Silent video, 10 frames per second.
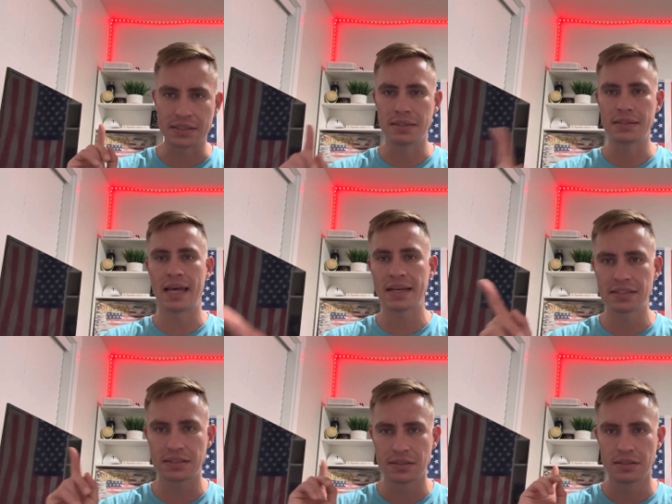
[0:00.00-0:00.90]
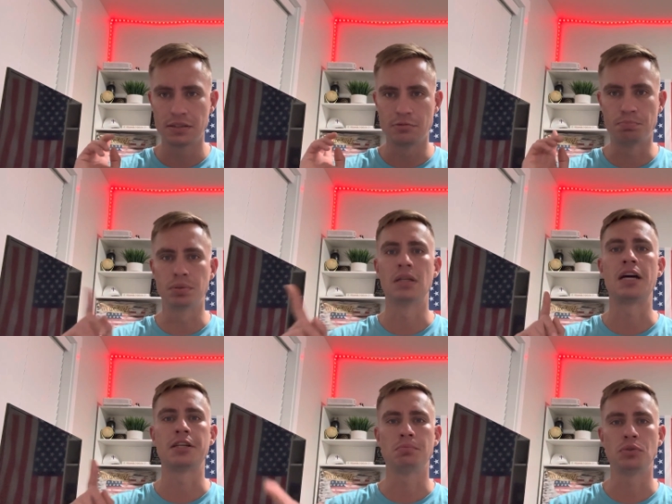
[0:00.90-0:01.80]
next
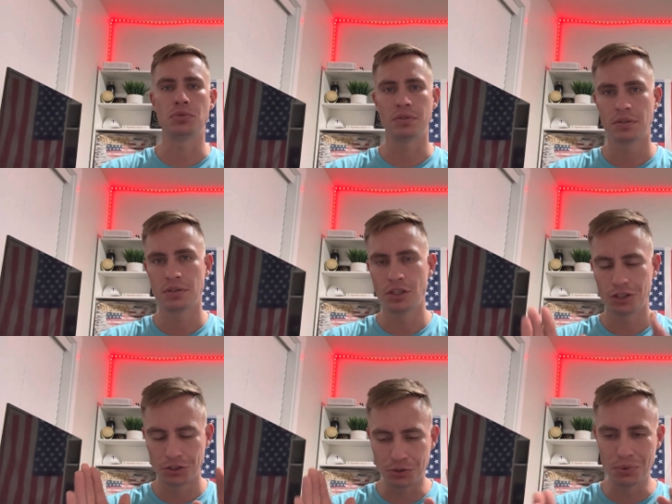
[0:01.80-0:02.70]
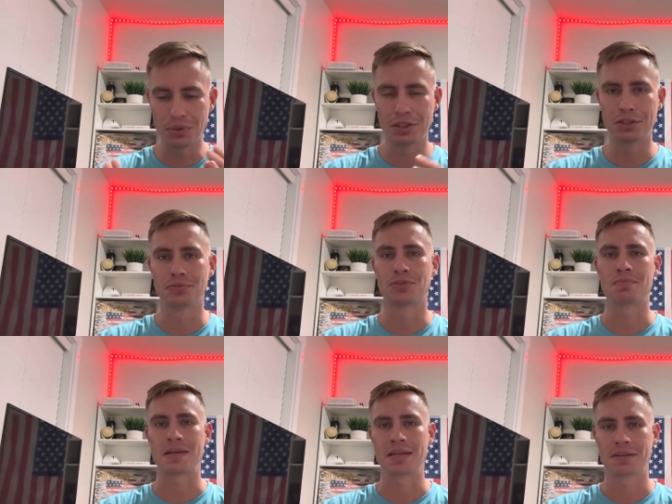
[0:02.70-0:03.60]
blood moon? Google it for
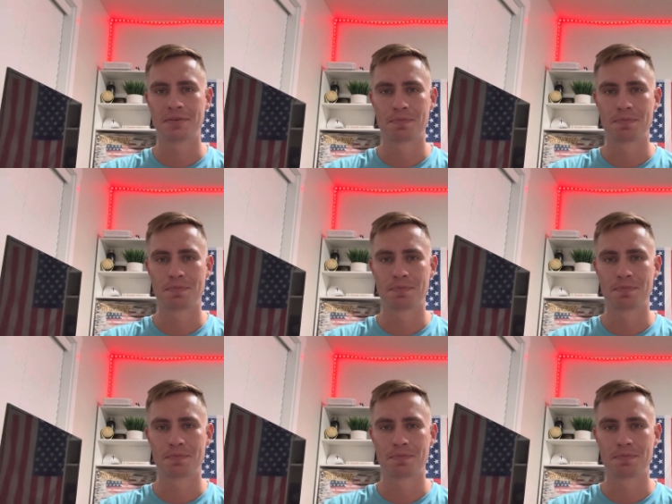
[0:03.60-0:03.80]
me.